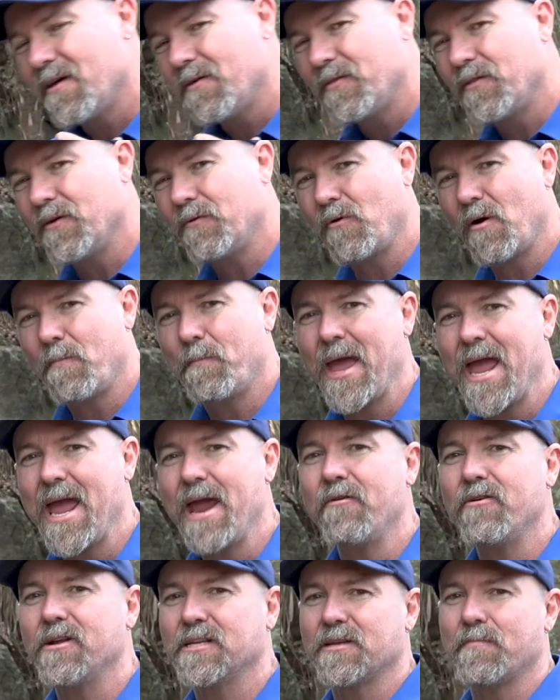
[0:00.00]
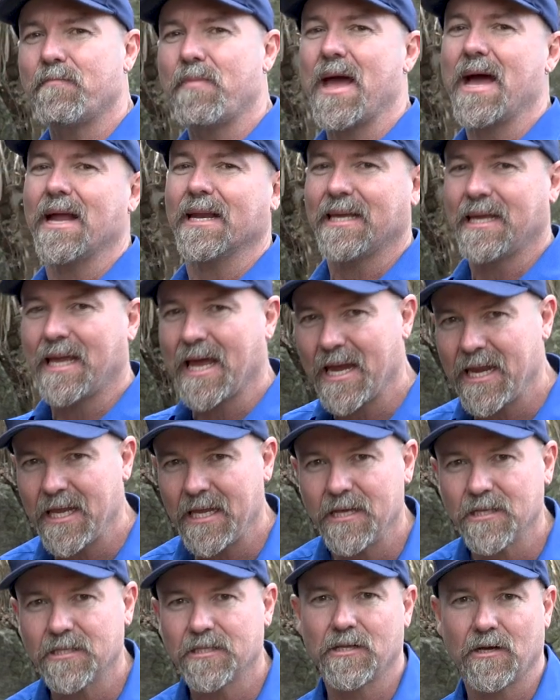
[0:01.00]
the repair is about getting
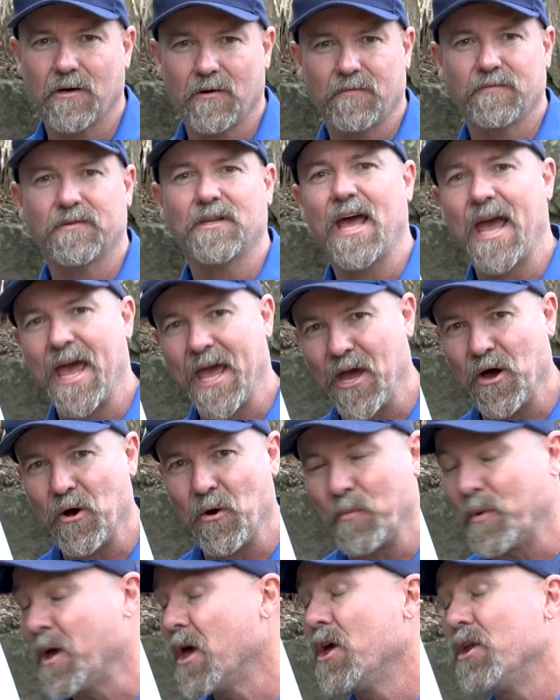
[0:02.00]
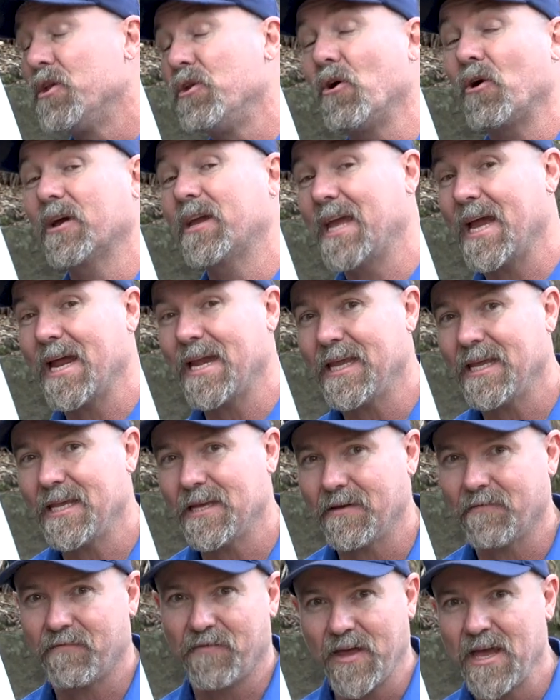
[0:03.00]
yourself to help, not getting
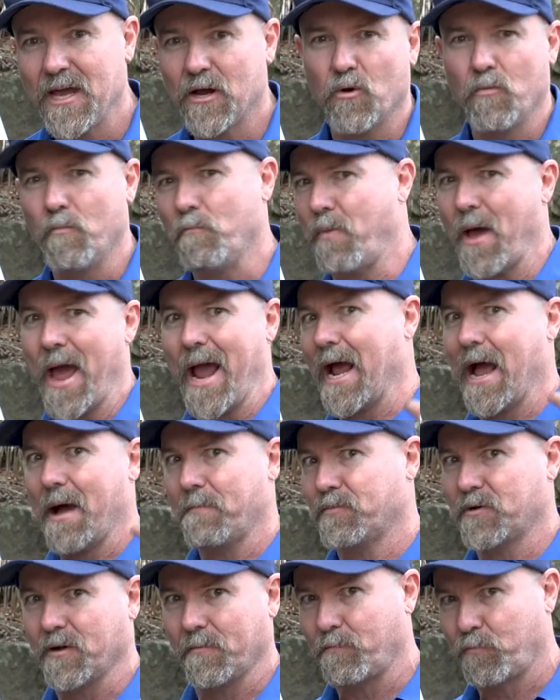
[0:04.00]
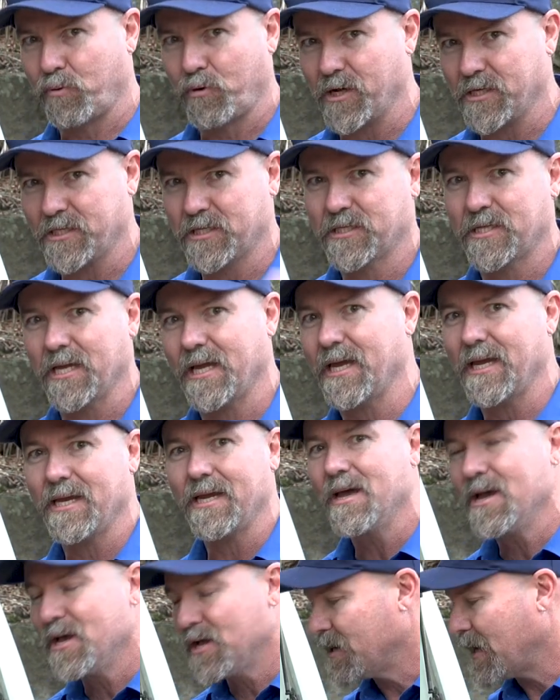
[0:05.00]
your vehicle back up to pristine
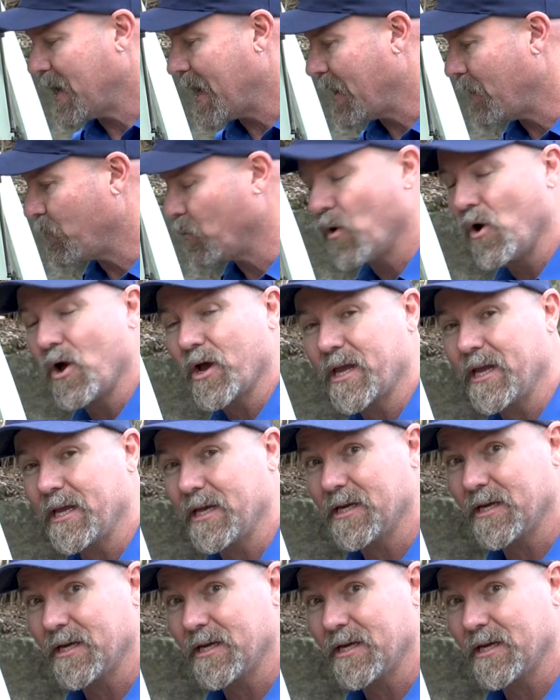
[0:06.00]
working